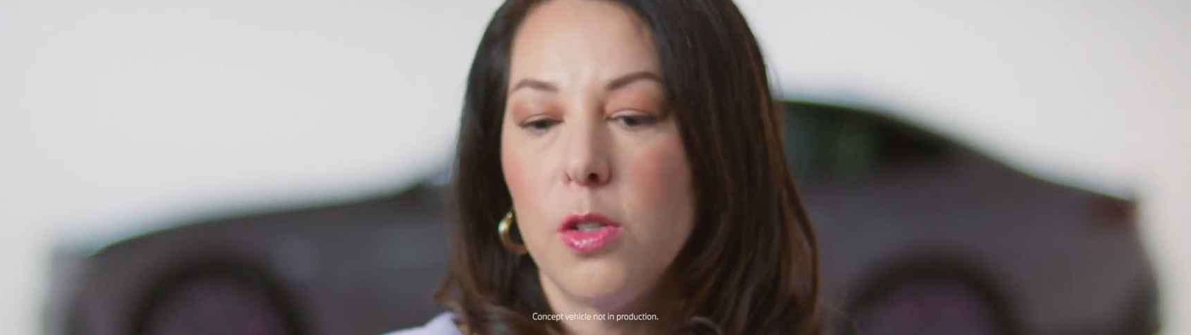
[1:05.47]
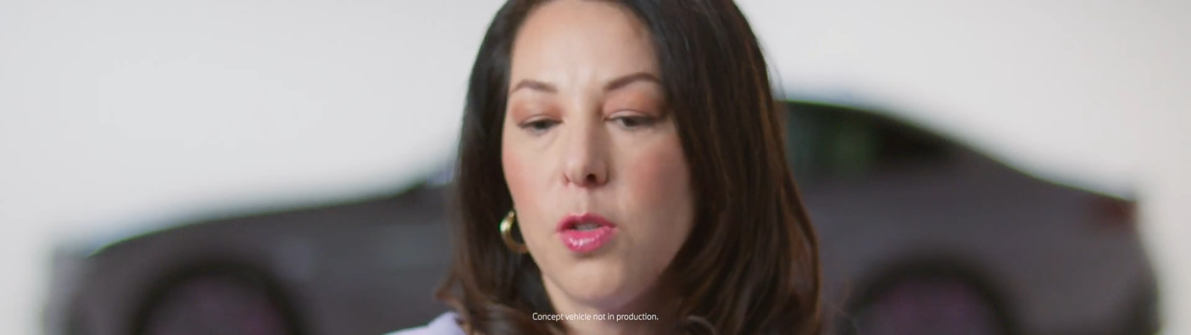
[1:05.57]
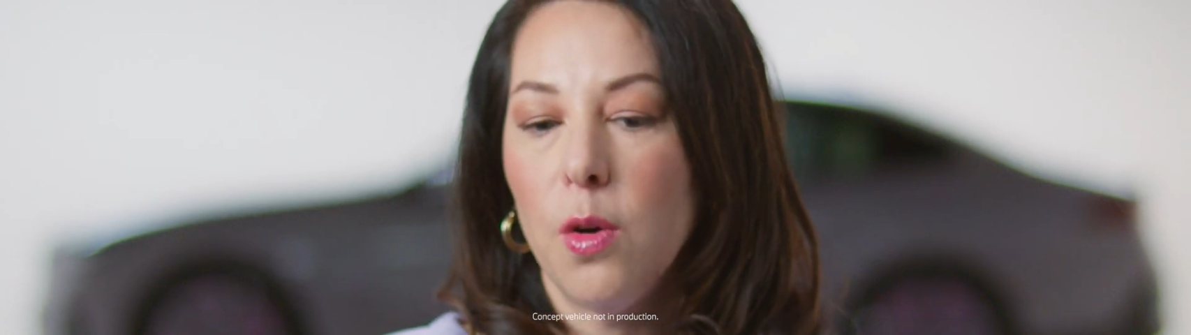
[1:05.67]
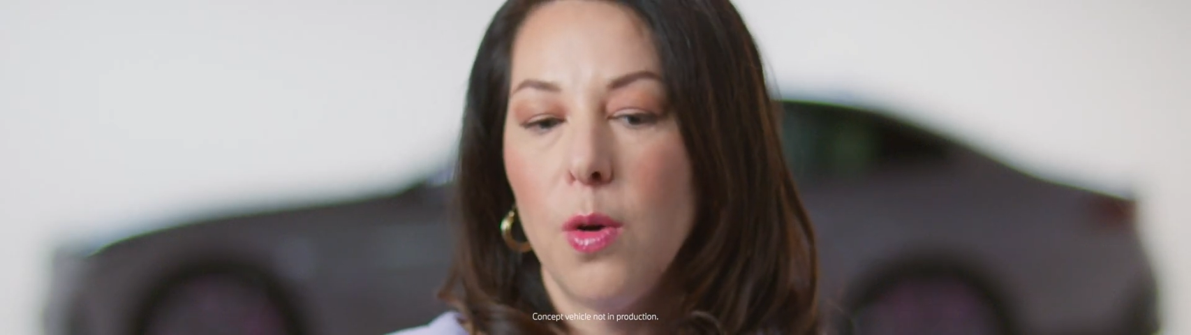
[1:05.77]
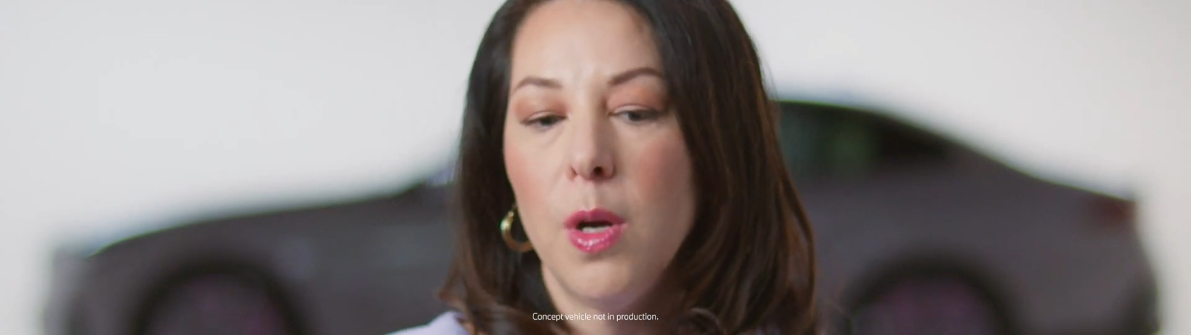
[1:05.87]

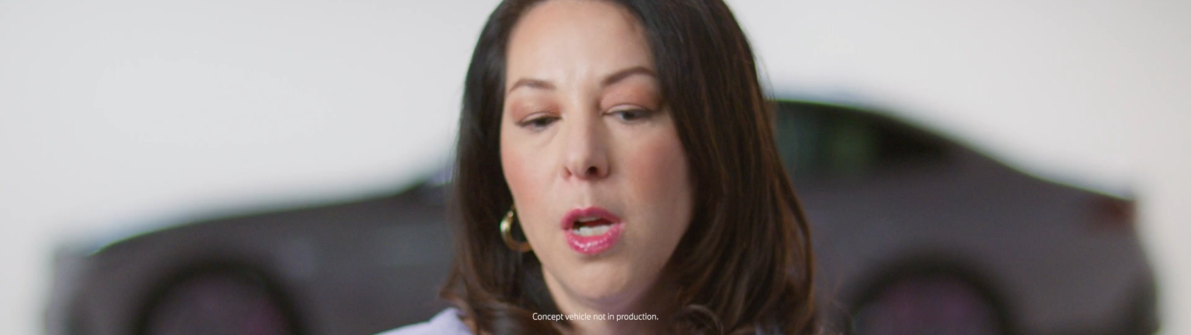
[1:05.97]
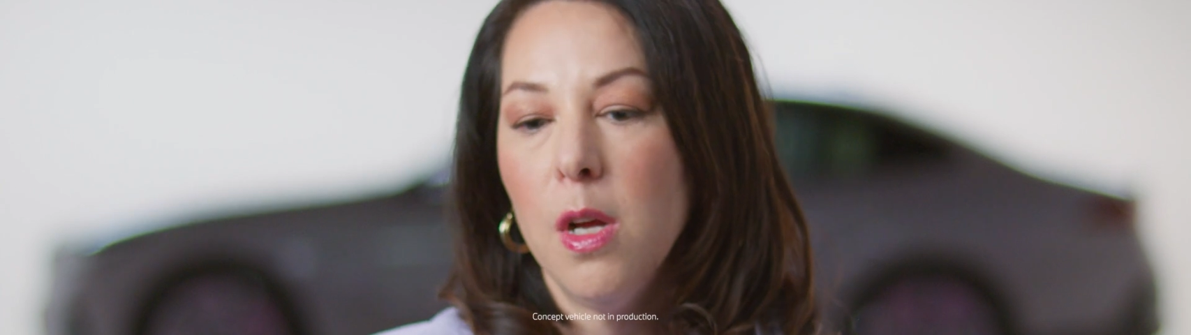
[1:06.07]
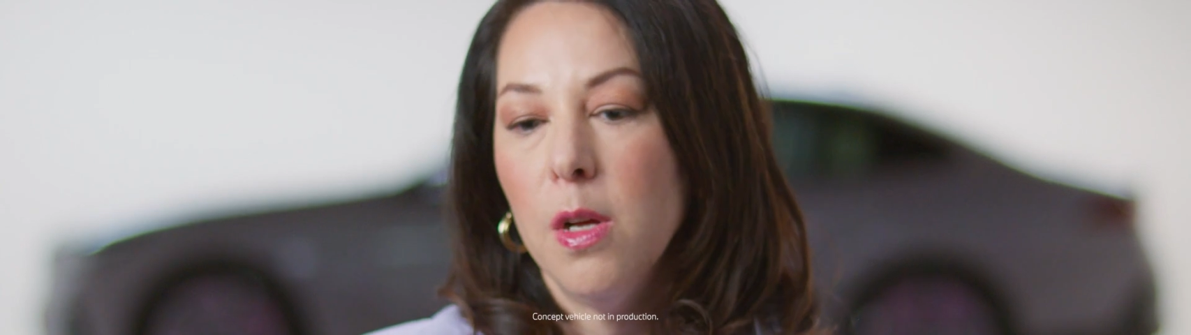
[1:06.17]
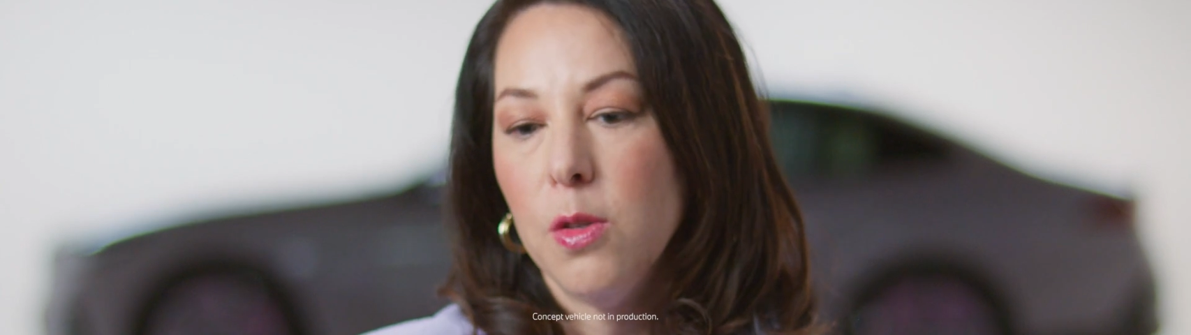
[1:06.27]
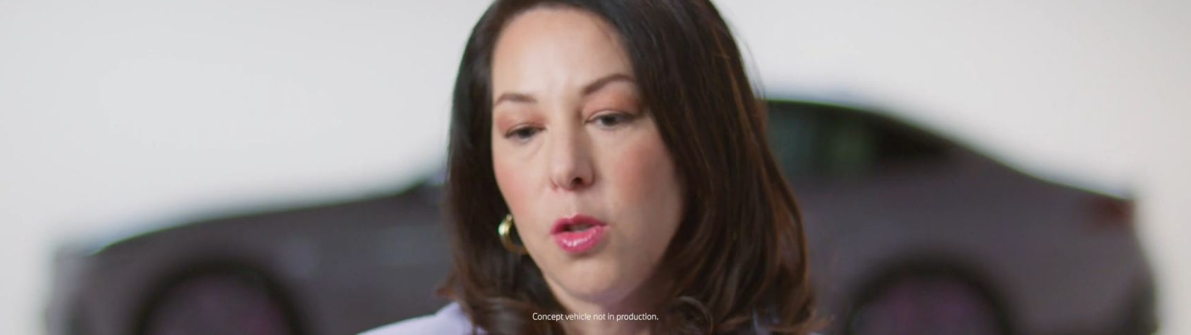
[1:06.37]
So
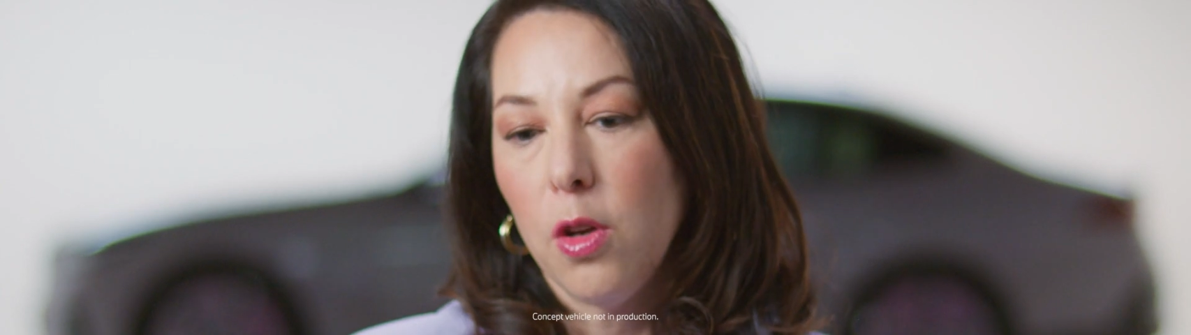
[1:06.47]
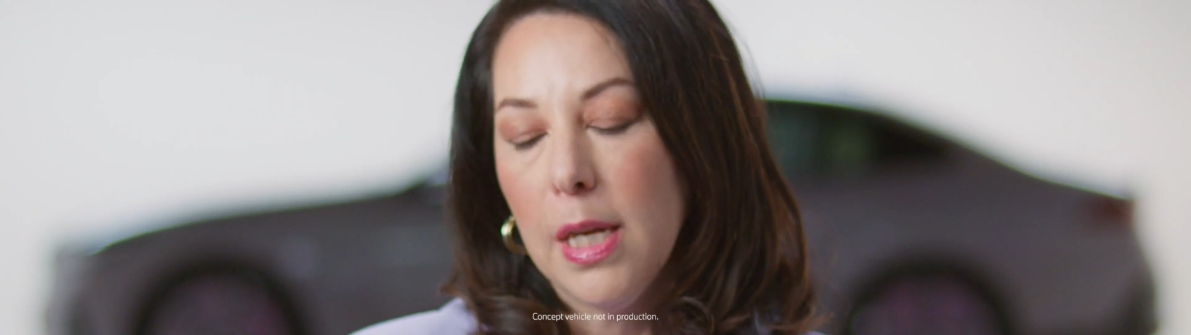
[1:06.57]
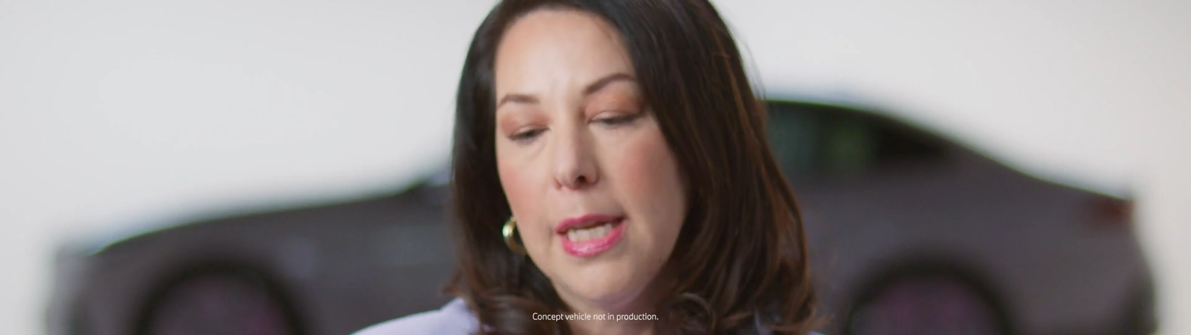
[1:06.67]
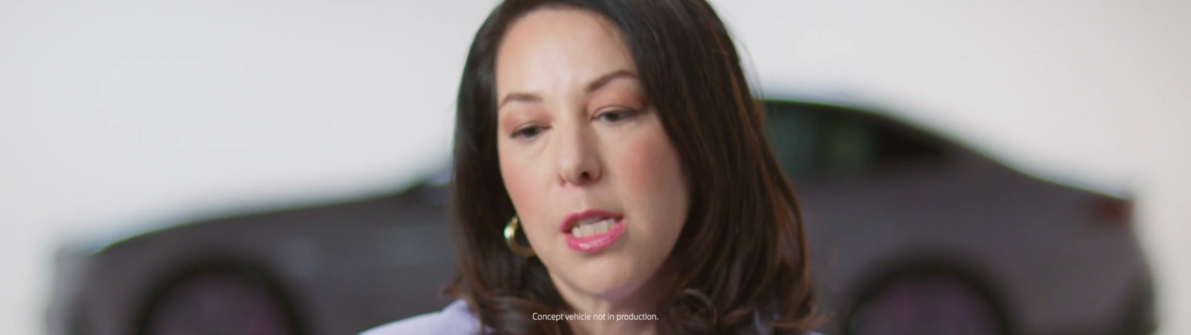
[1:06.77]
certainly